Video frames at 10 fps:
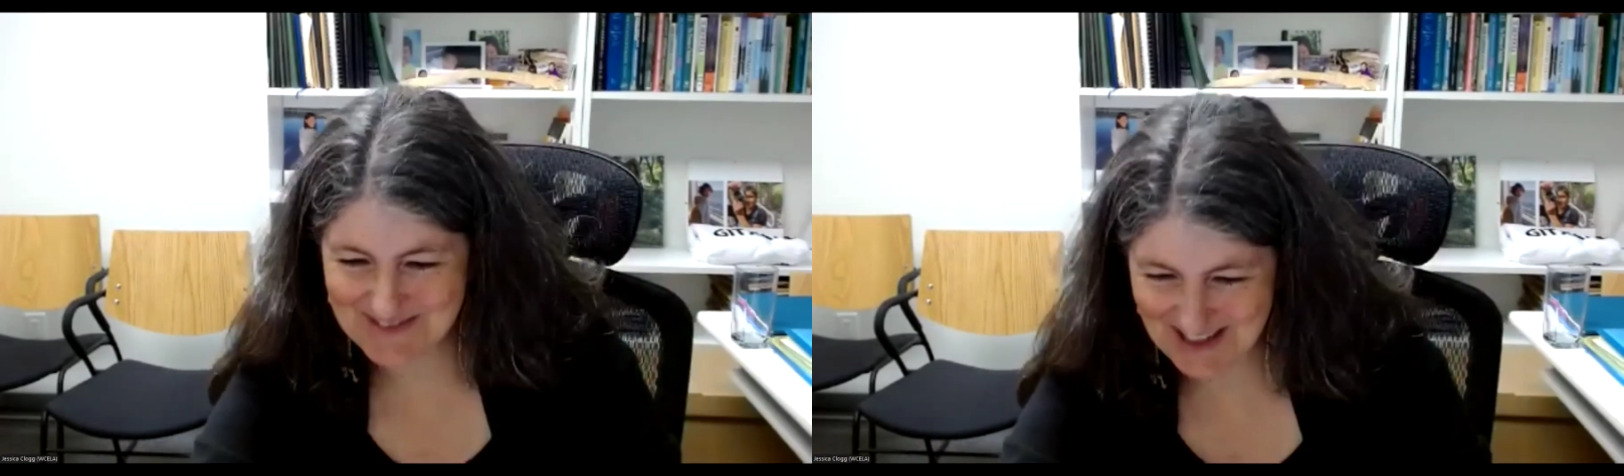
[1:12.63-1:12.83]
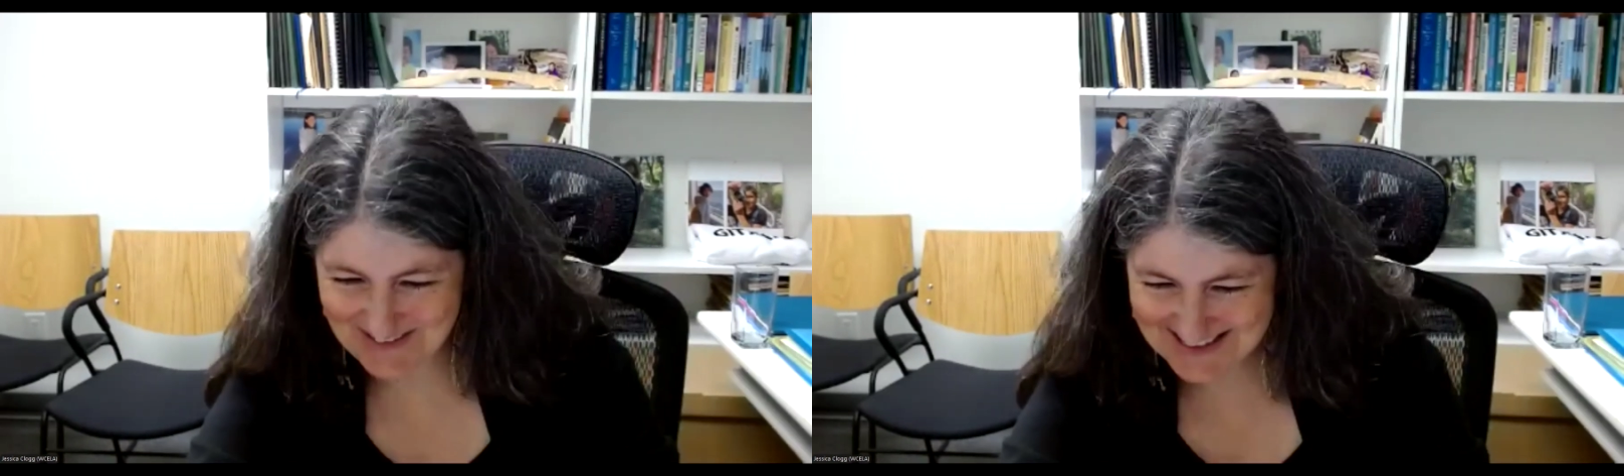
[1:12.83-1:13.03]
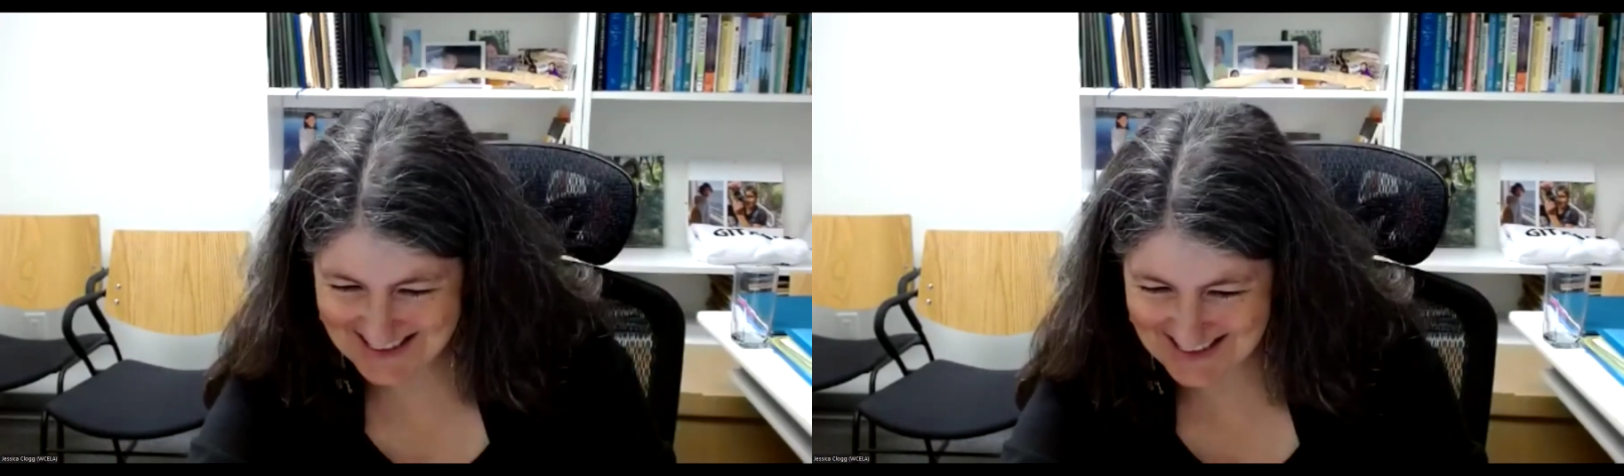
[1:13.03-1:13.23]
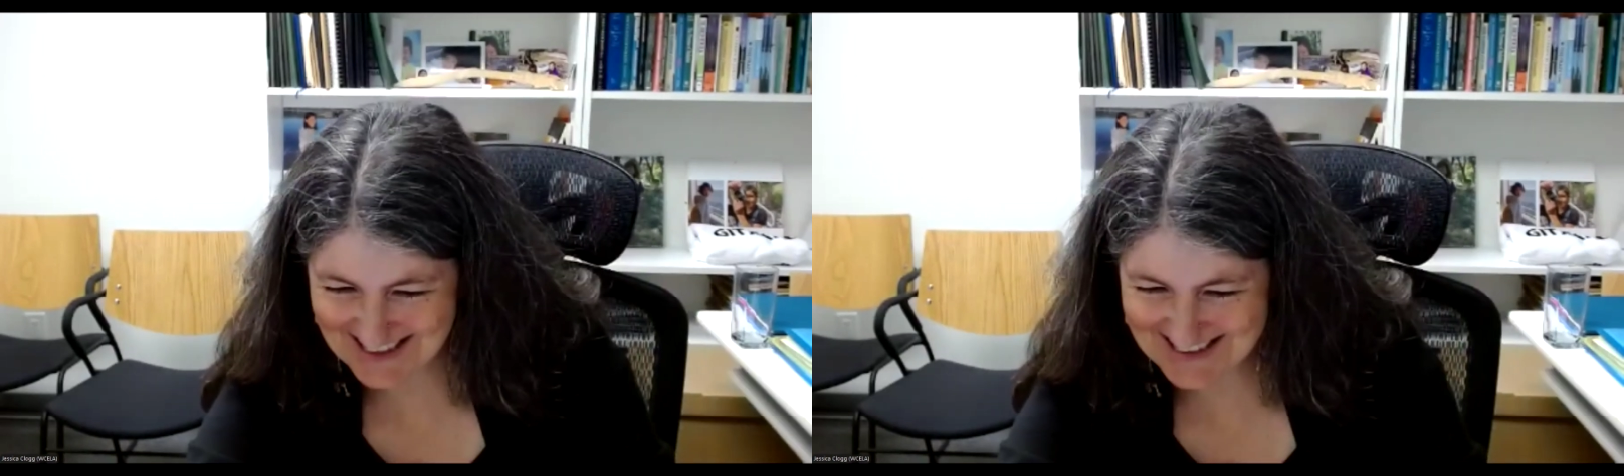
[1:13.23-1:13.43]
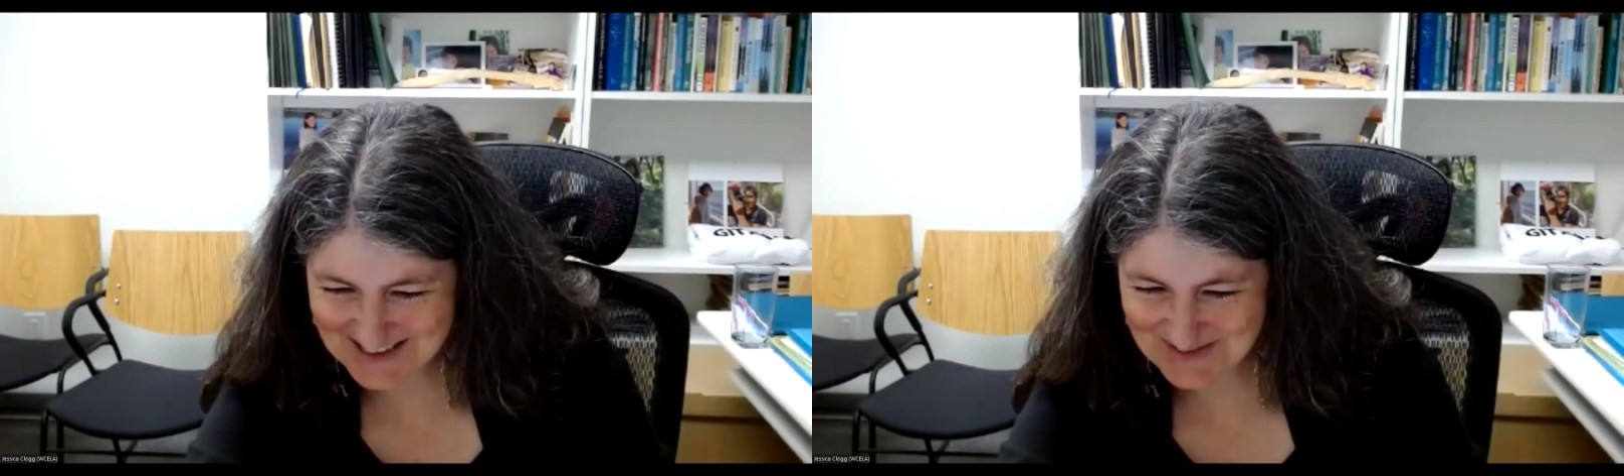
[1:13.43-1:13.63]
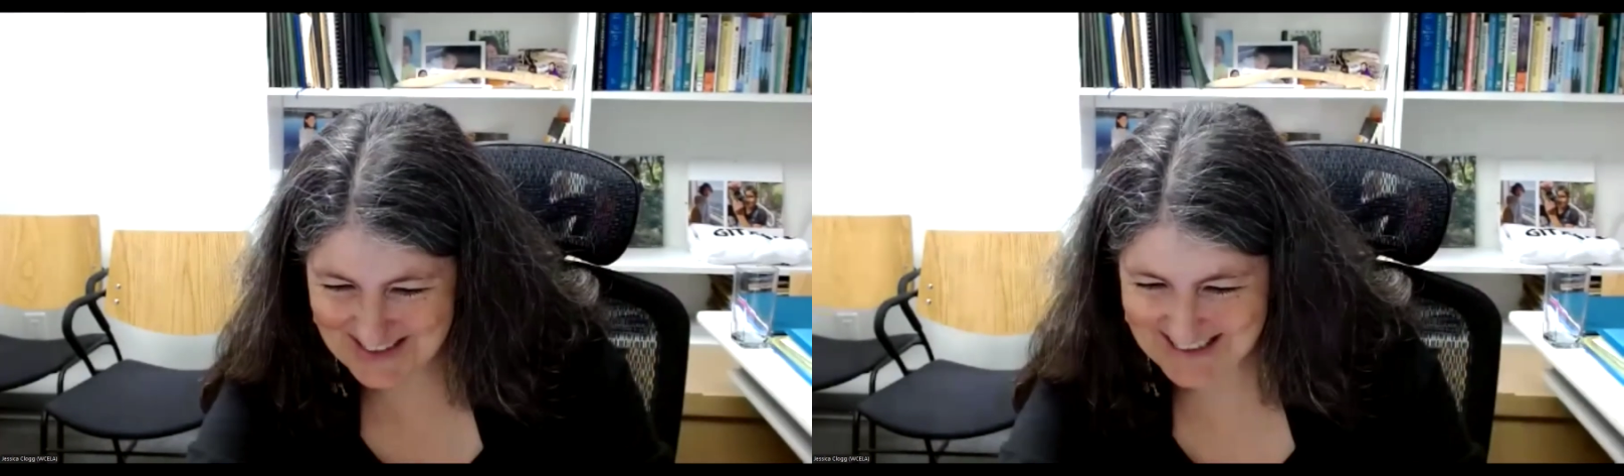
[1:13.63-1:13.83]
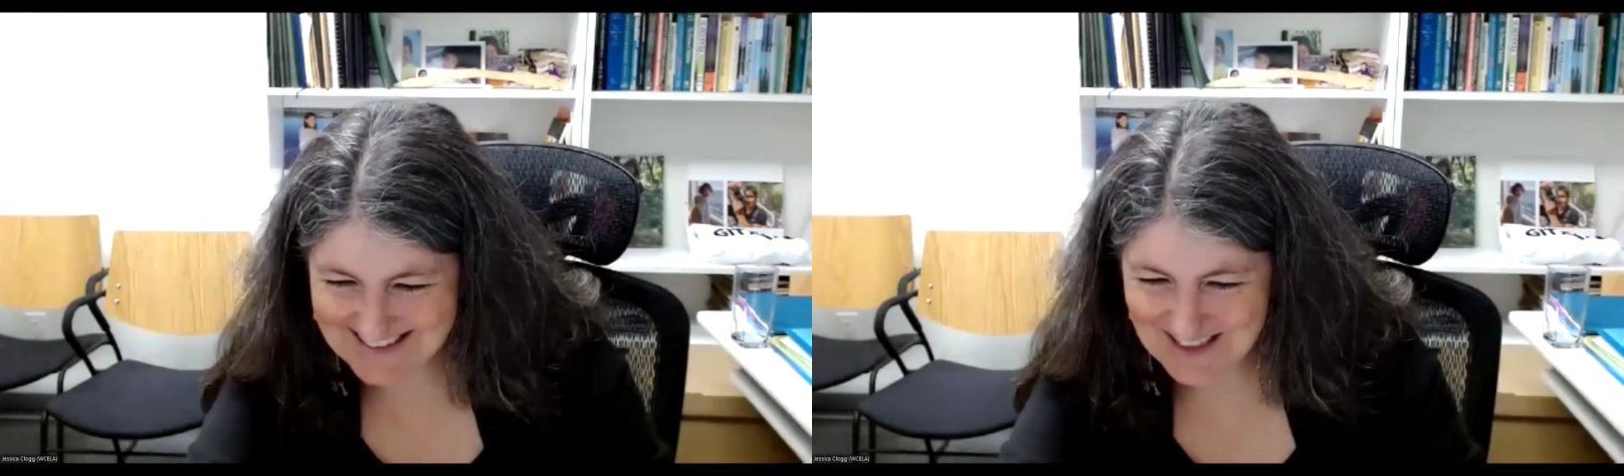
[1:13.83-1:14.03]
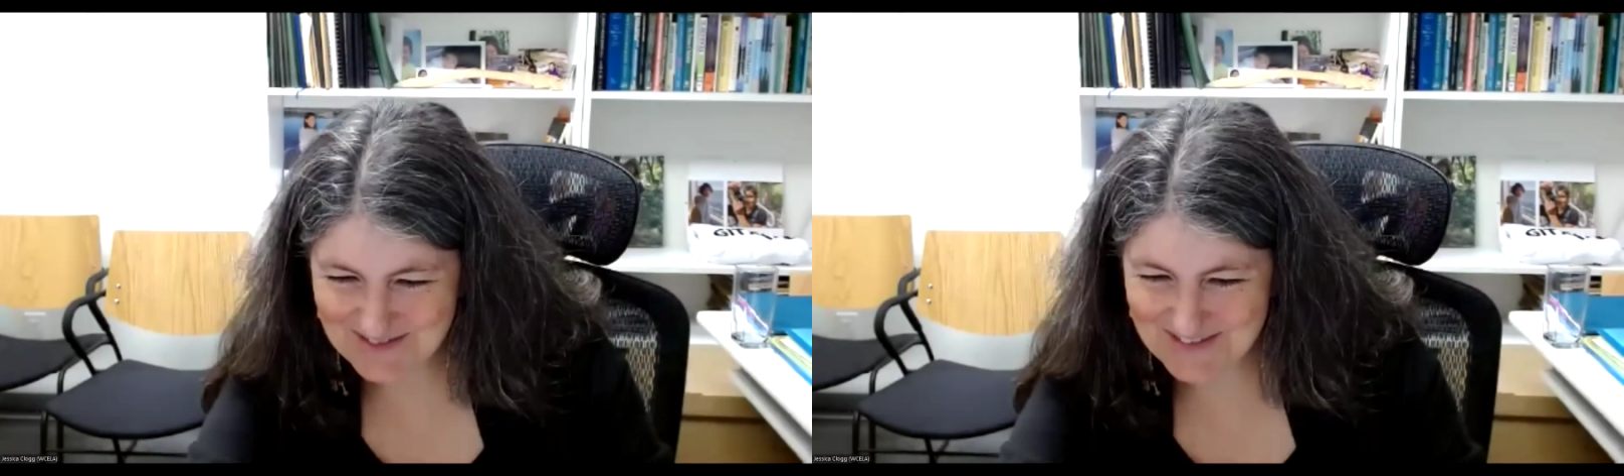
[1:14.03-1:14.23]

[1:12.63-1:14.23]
but I'll just bring this up